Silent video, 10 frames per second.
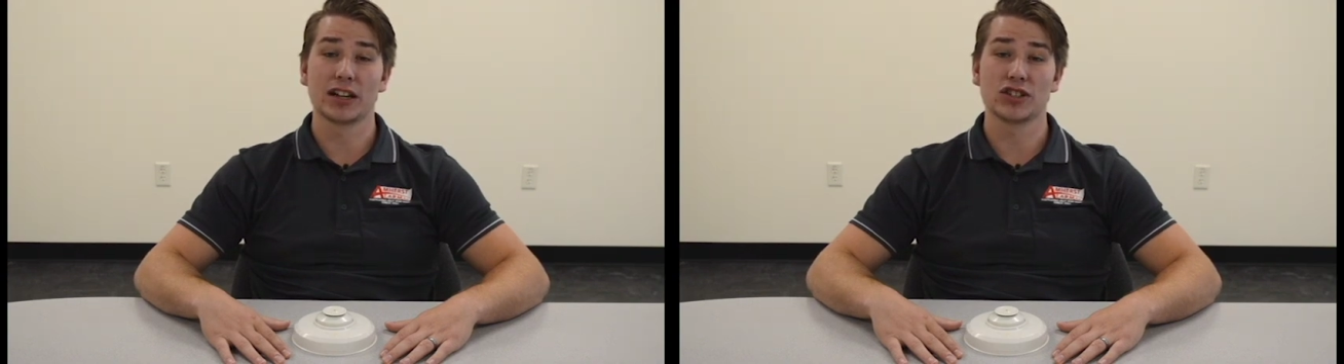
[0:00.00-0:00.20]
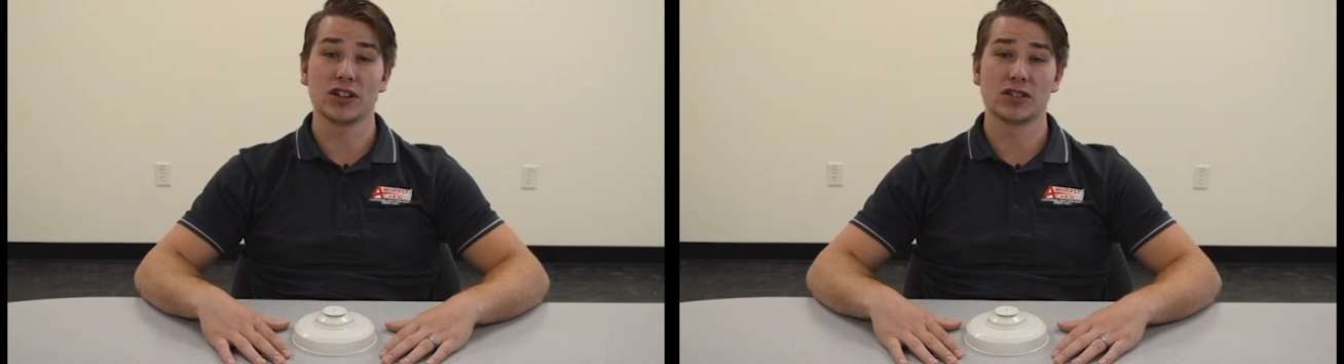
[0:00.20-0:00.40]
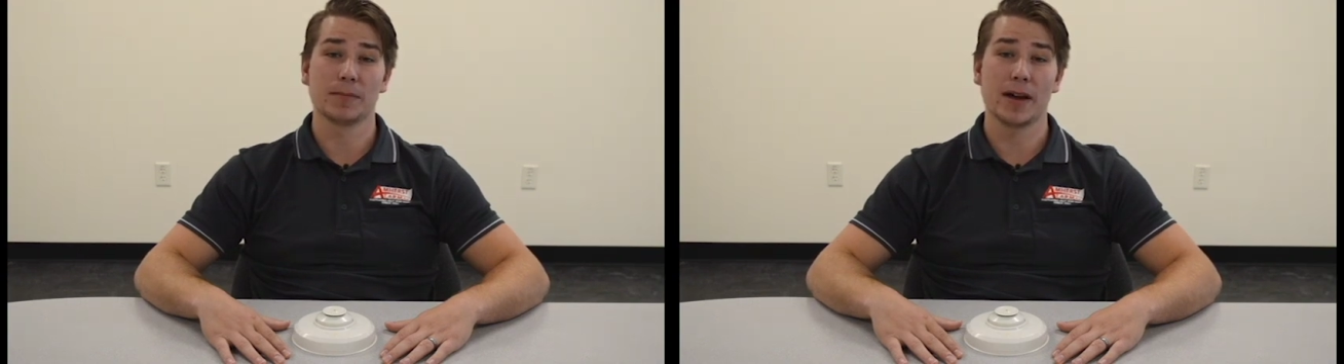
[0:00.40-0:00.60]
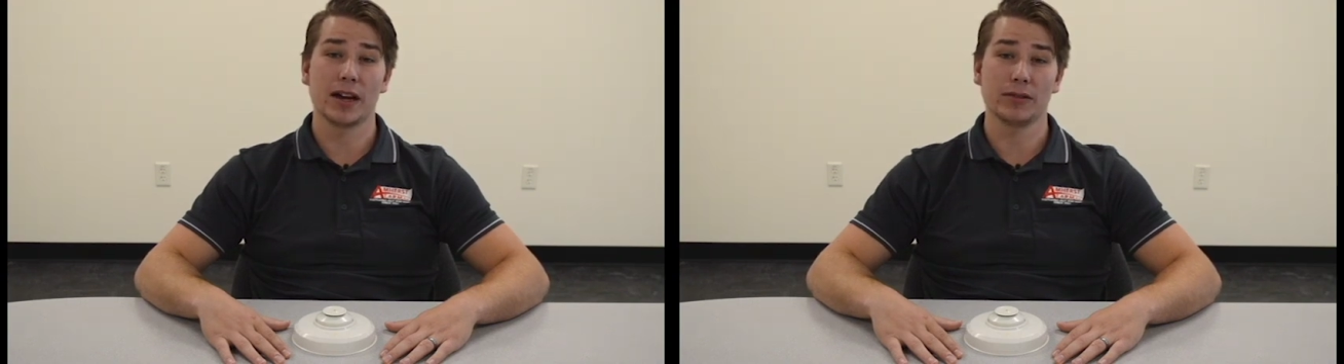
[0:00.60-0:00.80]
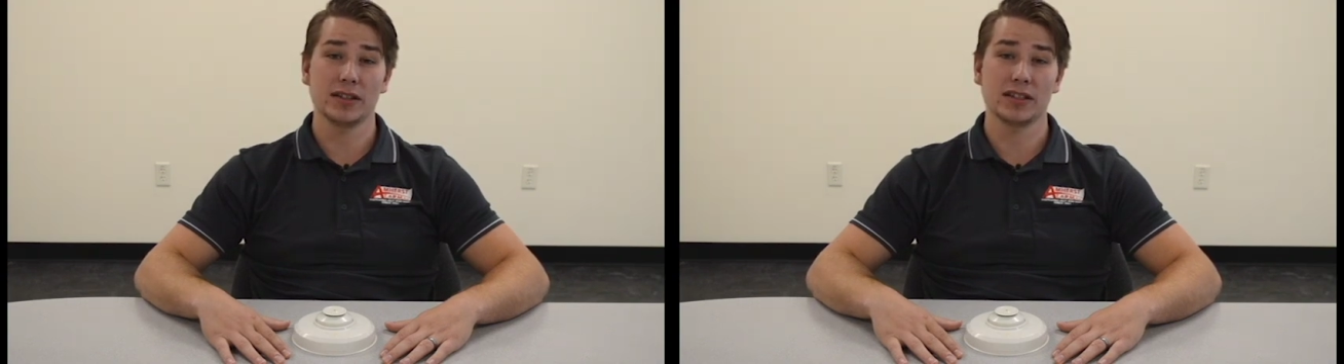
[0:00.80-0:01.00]
to change the
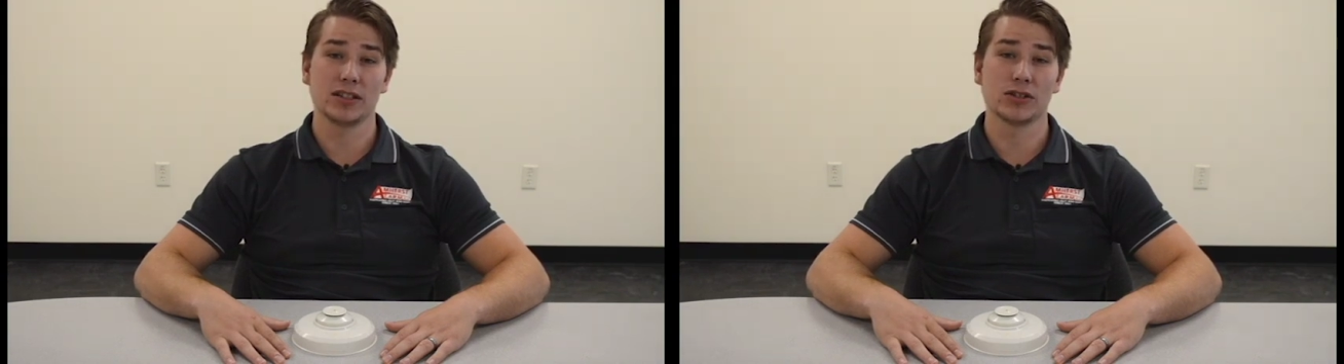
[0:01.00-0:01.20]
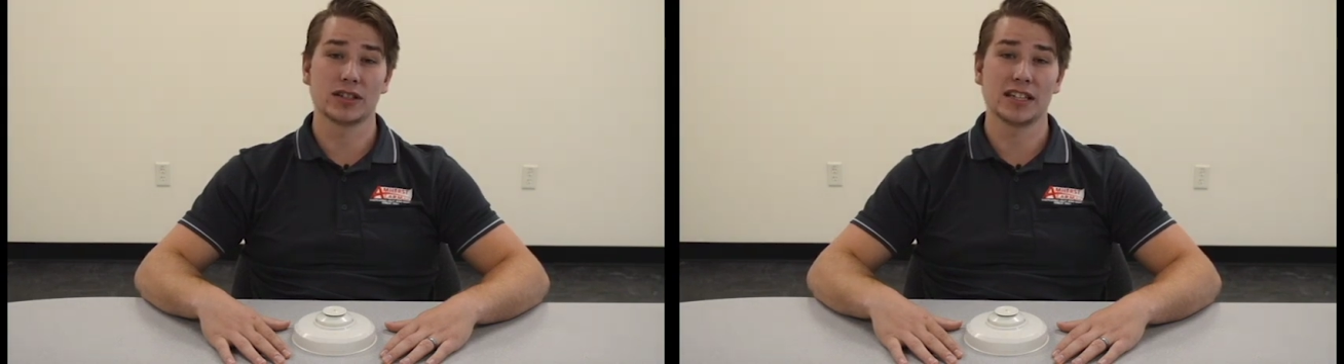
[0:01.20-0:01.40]
batteries in your